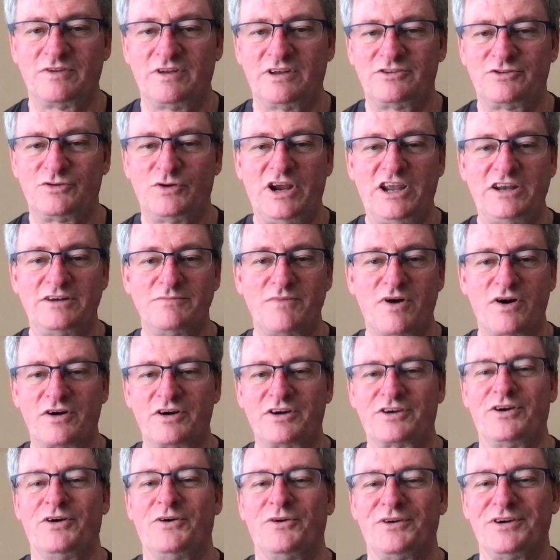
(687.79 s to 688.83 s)

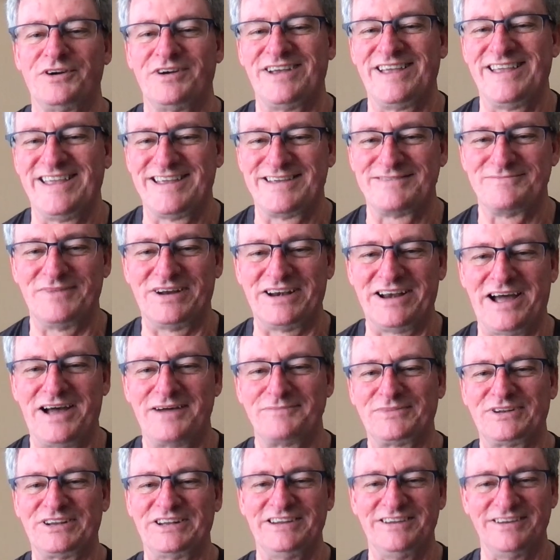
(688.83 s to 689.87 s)
trademark or a
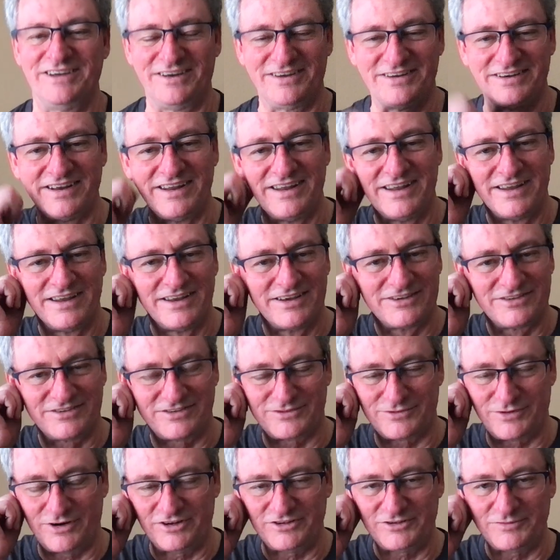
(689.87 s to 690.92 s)
monopoly on
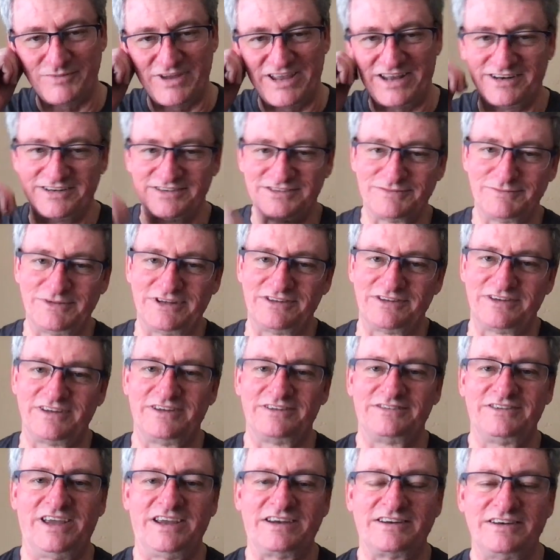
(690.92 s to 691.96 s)
stress management
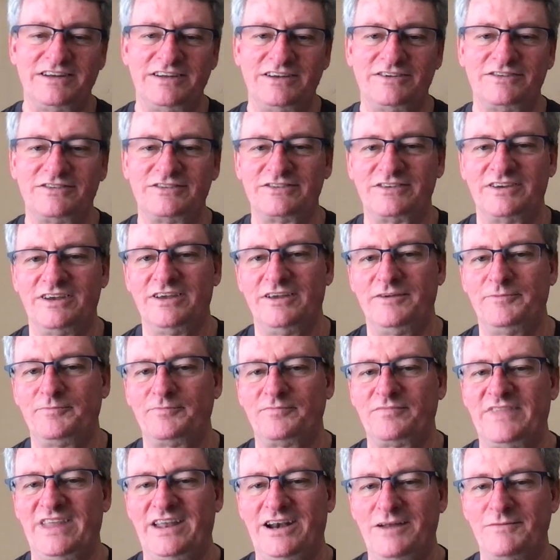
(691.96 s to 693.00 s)
techniques,
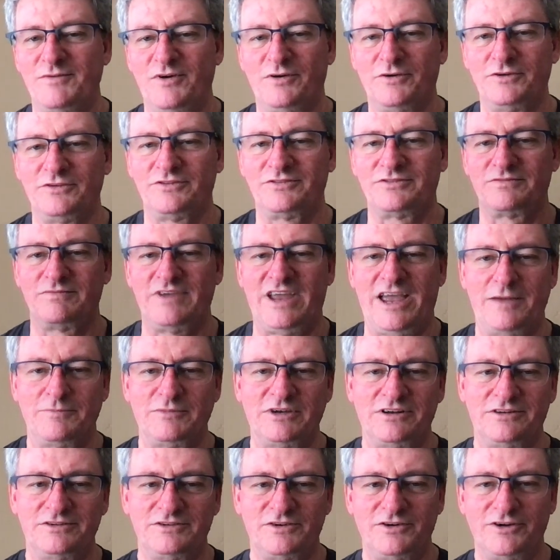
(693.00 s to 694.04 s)
and I'm always happy
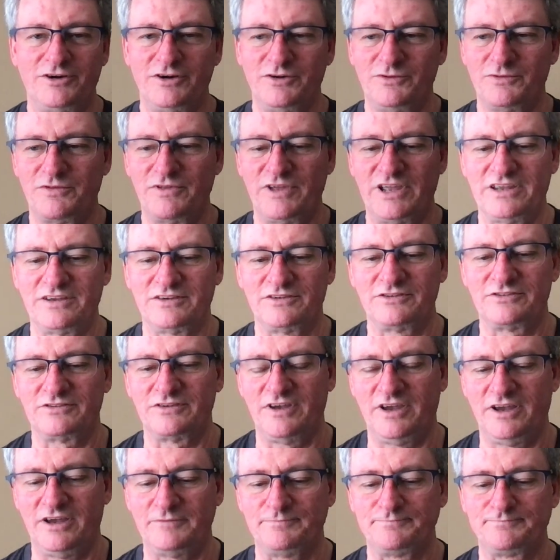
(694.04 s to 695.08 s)
to learn new things.
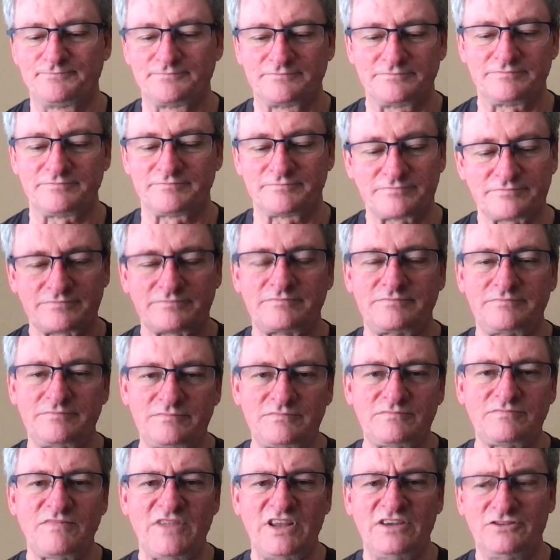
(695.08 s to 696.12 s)

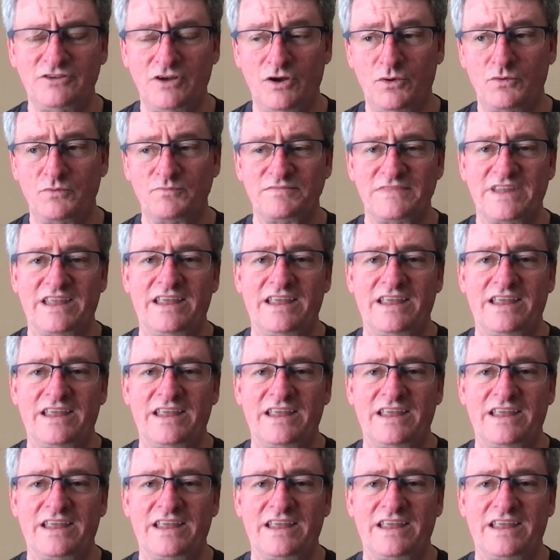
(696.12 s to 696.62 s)
So